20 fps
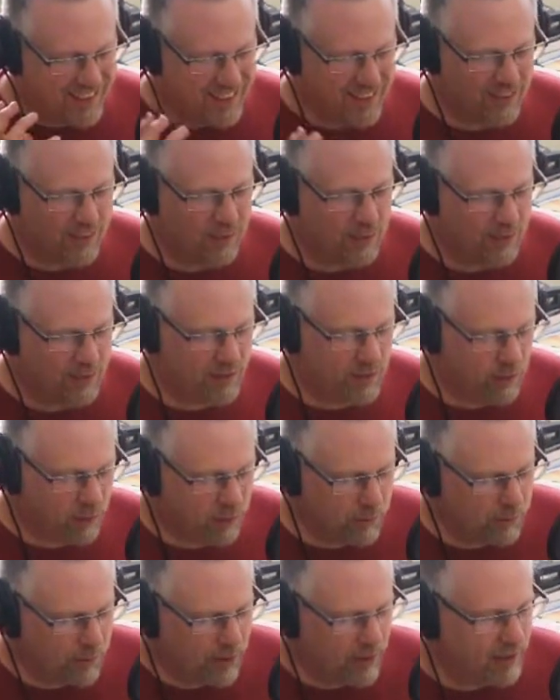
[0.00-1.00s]
So the
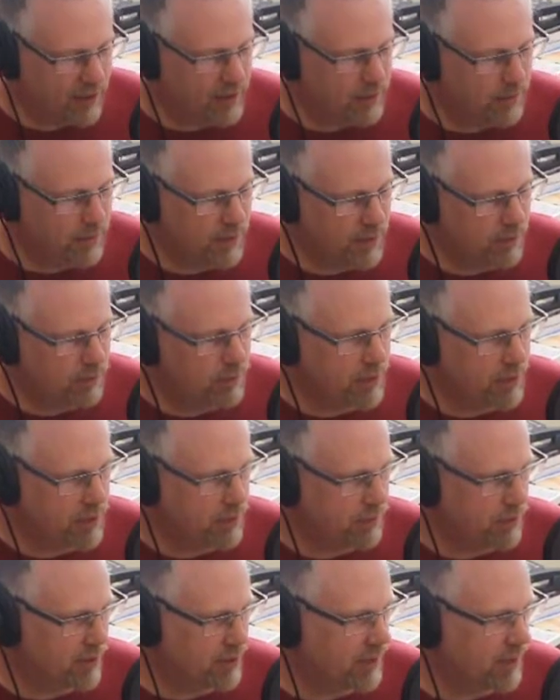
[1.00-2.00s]
word baud just means bits
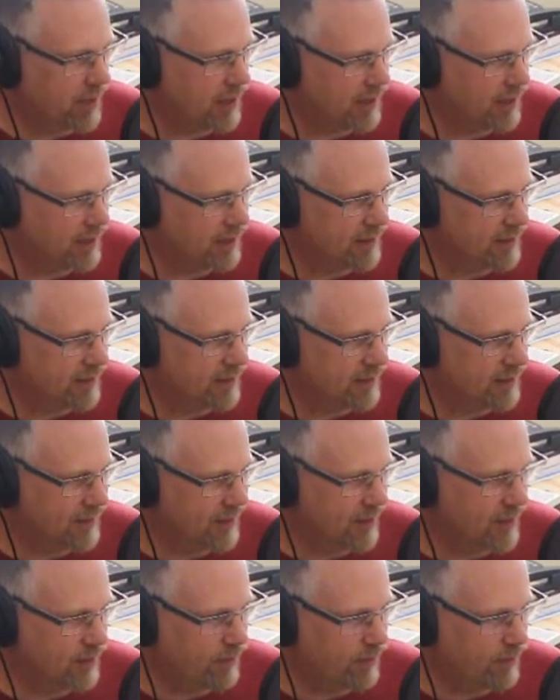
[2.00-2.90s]
per second. Right?